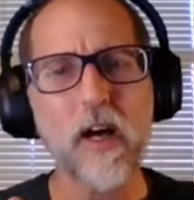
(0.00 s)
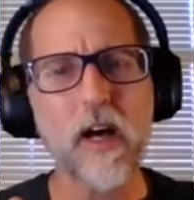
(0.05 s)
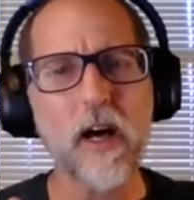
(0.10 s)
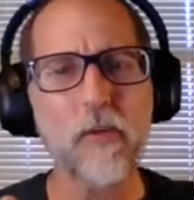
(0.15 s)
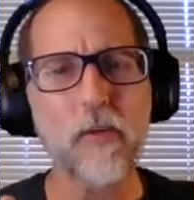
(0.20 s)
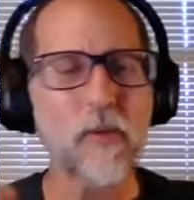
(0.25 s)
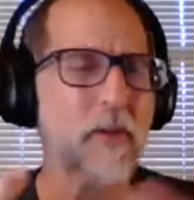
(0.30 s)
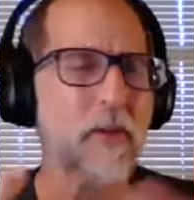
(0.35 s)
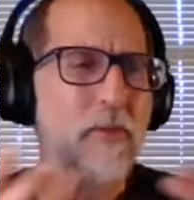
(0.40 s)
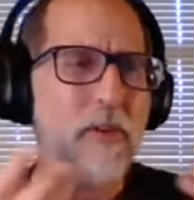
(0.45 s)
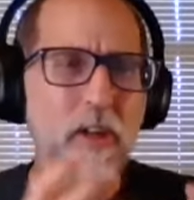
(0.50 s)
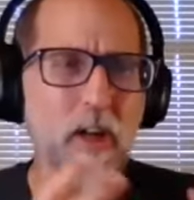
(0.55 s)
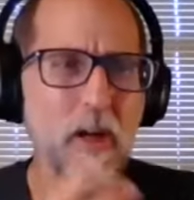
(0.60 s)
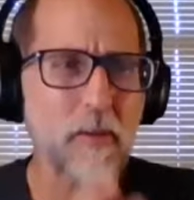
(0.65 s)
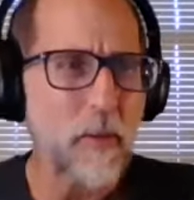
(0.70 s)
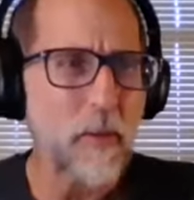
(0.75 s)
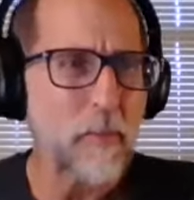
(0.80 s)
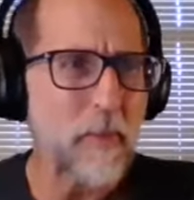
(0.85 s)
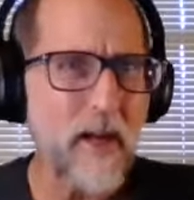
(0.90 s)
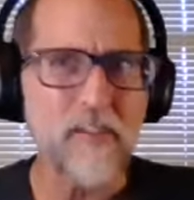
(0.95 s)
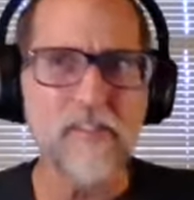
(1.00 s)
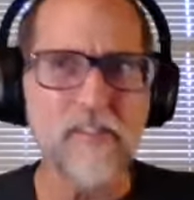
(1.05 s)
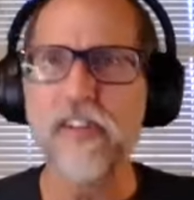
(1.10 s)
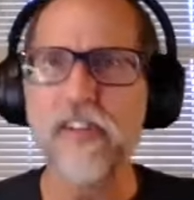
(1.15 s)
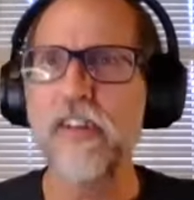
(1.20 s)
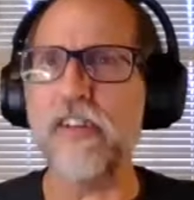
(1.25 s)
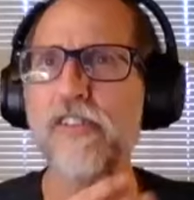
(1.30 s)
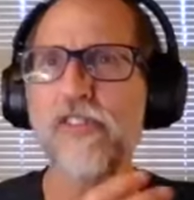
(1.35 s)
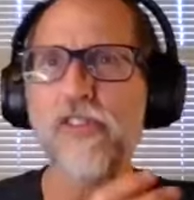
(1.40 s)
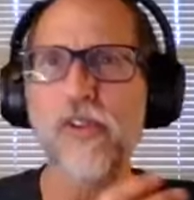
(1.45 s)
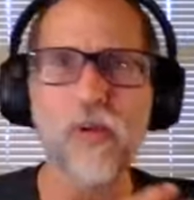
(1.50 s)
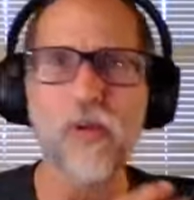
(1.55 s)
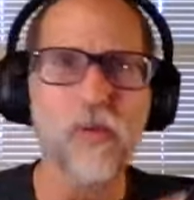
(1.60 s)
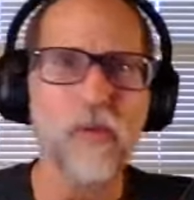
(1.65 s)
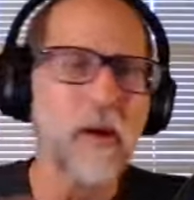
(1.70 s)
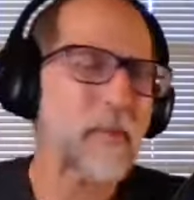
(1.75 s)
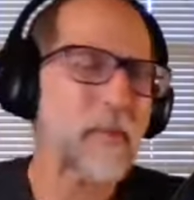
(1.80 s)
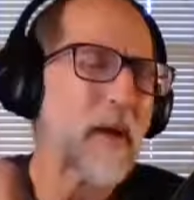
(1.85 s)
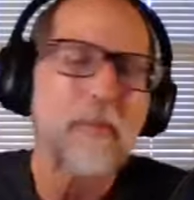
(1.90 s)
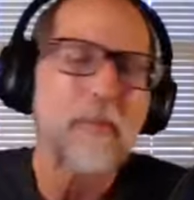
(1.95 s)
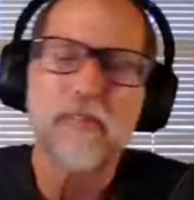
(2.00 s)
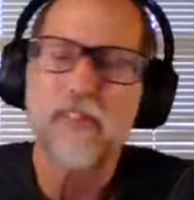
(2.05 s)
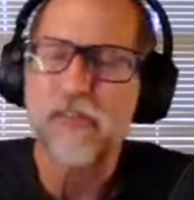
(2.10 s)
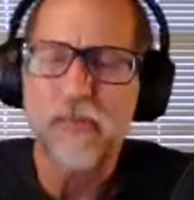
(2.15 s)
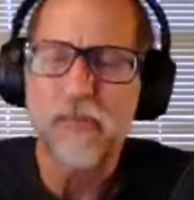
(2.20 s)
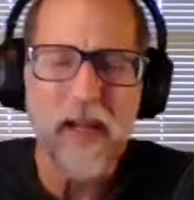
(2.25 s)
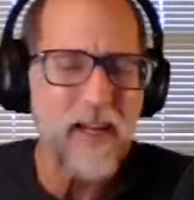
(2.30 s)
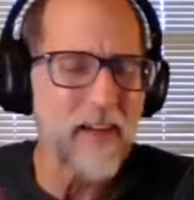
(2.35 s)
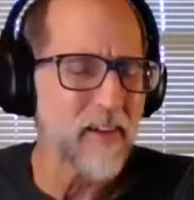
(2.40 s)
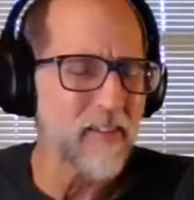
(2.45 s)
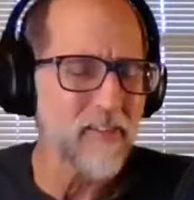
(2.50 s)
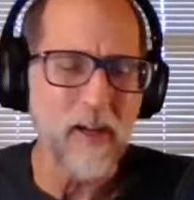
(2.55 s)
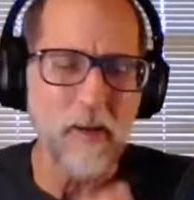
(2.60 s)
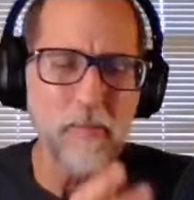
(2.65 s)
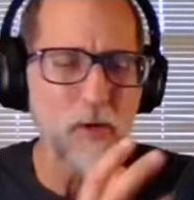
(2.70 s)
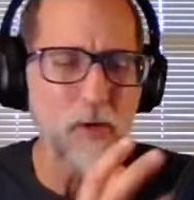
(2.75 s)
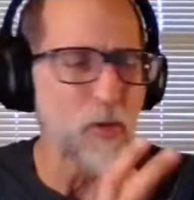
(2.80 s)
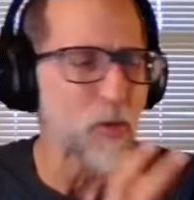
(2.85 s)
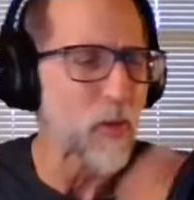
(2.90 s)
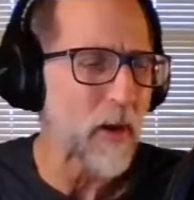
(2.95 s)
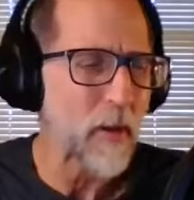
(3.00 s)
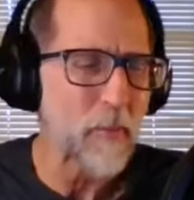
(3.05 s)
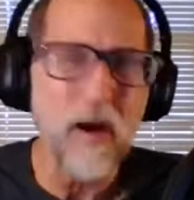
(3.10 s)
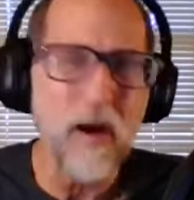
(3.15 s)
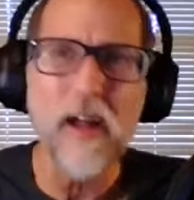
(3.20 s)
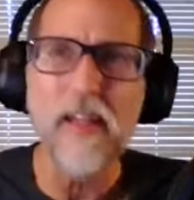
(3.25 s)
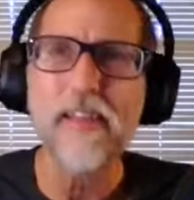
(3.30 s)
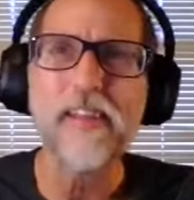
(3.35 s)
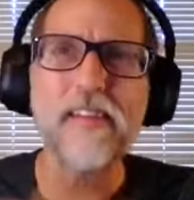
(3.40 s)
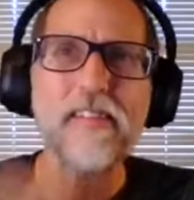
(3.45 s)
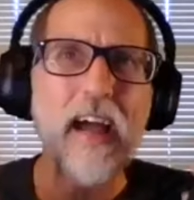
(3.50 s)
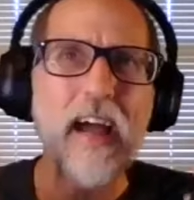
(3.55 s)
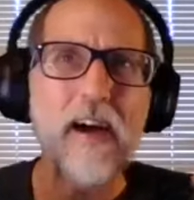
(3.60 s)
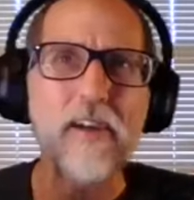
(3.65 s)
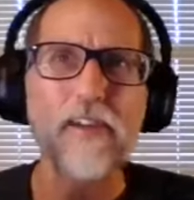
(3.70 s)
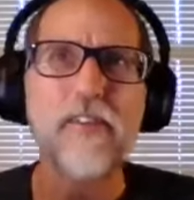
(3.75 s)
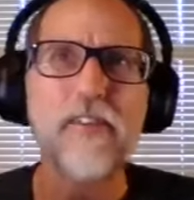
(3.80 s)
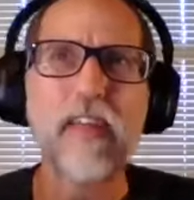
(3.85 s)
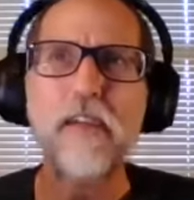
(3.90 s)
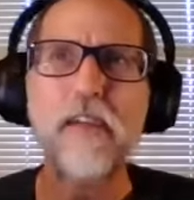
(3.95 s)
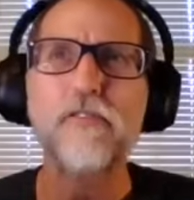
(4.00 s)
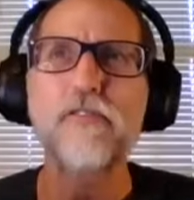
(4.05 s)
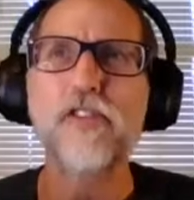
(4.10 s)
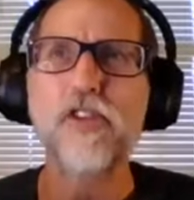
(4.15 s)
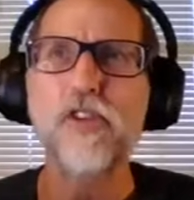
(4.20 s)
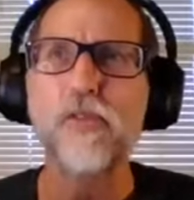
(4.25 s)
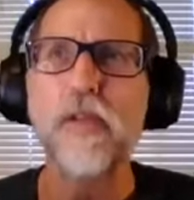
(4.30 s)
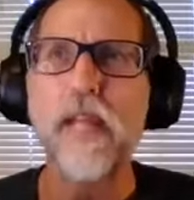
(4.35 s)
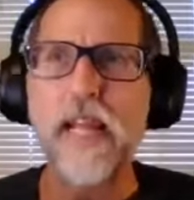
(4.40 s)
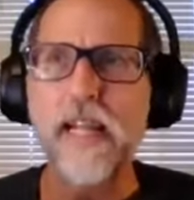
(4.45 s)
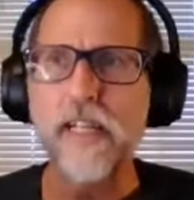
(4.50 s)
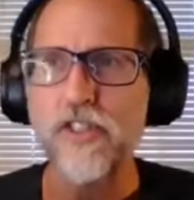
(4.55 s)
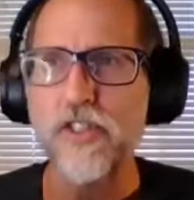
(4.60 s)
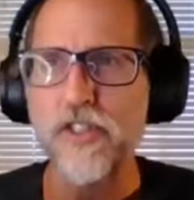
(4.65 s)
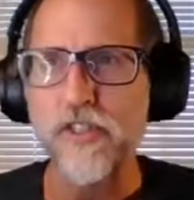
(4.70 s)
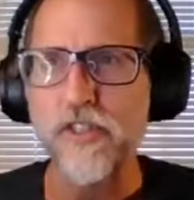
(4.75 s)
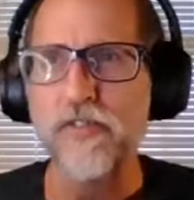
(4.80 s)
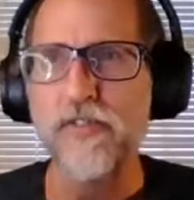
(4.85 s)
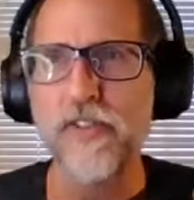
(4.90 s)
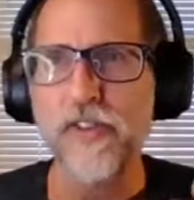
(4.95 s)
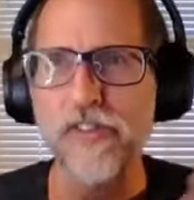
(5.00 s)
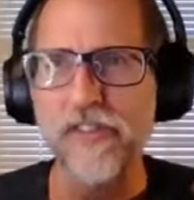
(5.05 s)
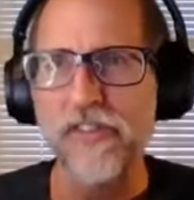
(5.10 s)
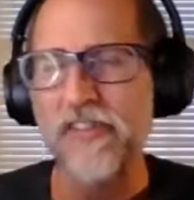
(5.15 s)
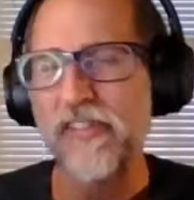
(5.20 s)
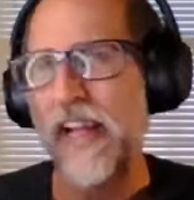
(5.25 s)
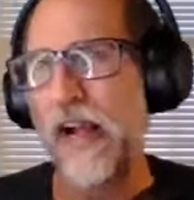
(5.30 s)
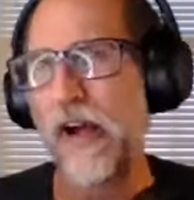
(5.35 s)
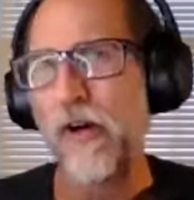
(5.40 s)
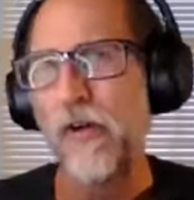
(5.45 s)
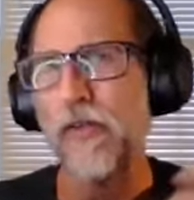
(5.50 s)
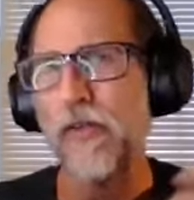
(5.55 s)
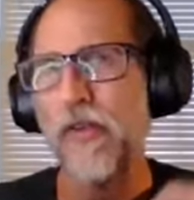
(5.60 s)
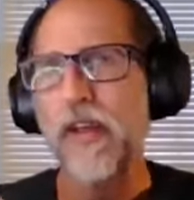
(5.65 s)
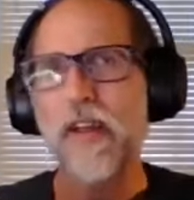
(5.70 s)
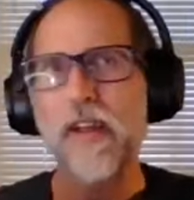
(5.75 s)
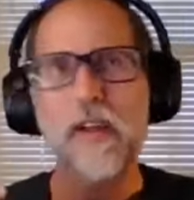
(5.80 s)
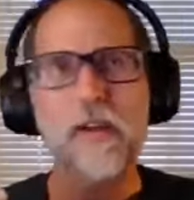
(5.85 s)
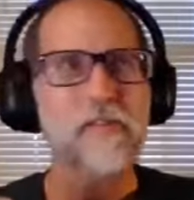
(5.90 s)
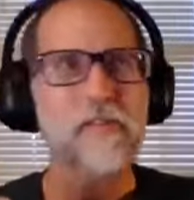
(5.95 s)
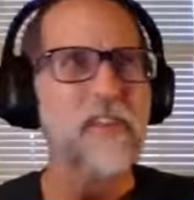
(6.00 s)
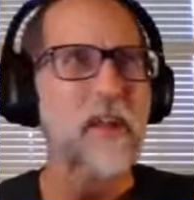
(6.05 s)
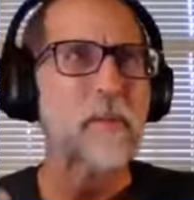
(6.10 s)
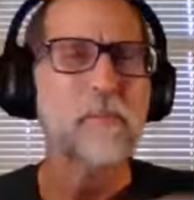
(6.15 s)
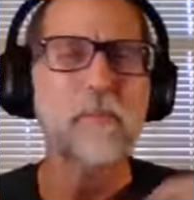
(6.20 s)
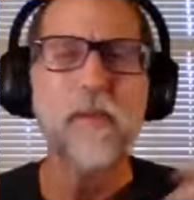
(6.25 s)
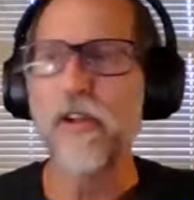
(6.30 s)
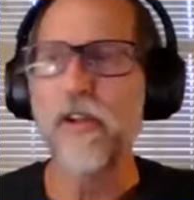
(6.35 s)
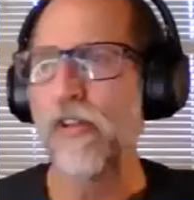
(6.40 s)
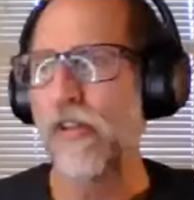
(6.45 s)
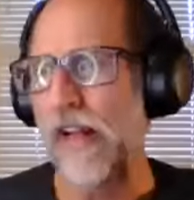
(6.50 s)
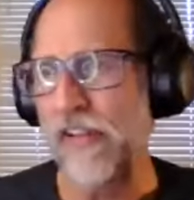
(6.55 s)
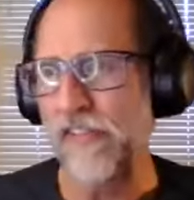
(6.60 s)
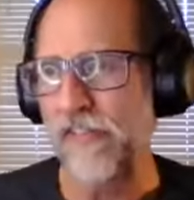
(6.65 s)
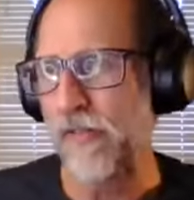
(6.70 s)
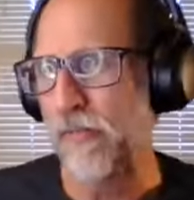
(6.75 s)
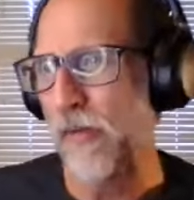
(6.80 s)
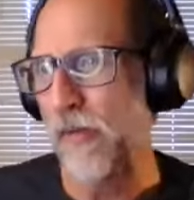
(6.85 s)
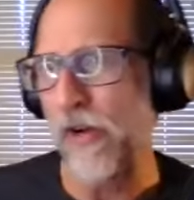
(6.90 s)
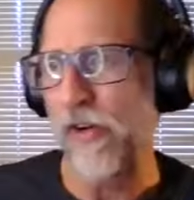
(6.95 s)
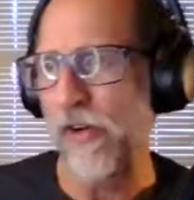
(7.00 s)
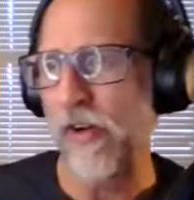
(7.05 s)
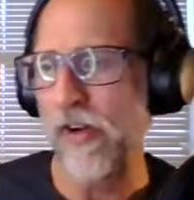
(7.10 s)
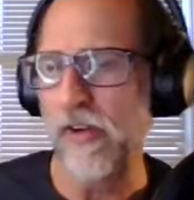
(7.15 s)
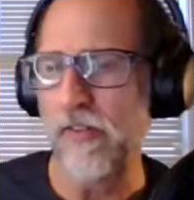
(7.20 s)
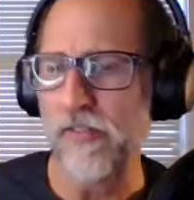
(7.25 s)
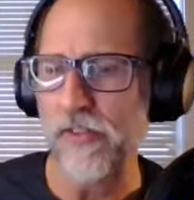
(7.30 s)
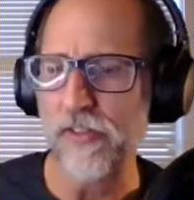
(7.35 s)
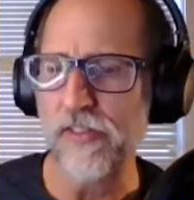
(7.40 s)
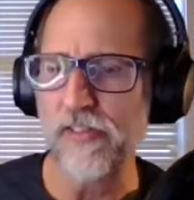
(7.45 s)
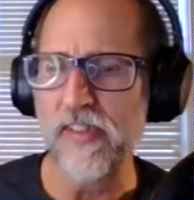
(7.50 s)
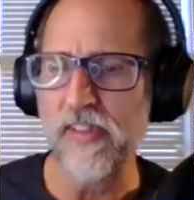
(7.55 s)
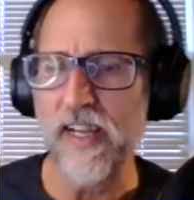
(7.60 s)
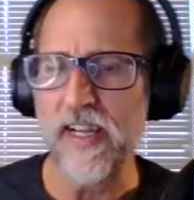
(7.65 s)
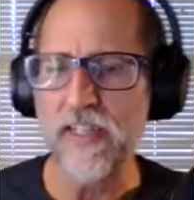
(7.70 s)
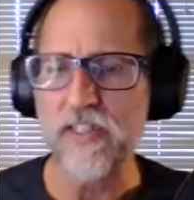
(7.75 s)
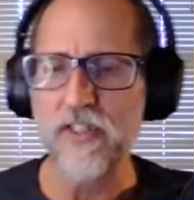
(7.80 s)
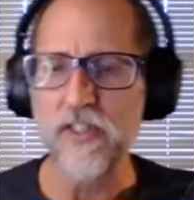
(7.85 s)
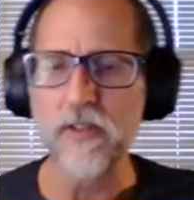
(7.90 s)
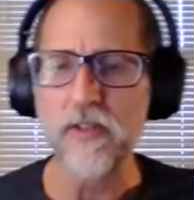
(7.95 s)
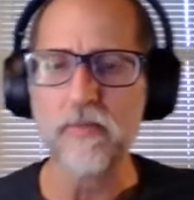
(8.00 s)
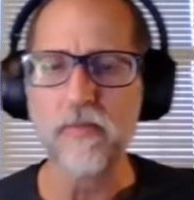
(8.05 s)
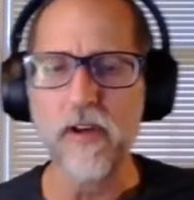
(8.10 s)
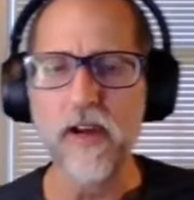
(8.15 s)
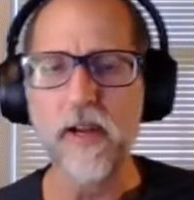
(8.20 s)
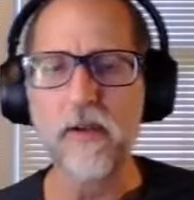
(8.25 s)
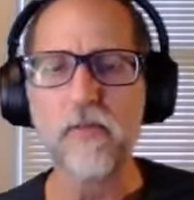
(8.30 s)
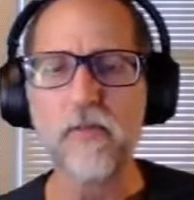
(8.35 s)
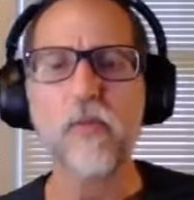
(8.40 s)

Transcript: whether we're talking about Mexicans, or I'm just making this up, or Guatemalans, how do they view nature versus how, say, middle-class America views nature, right?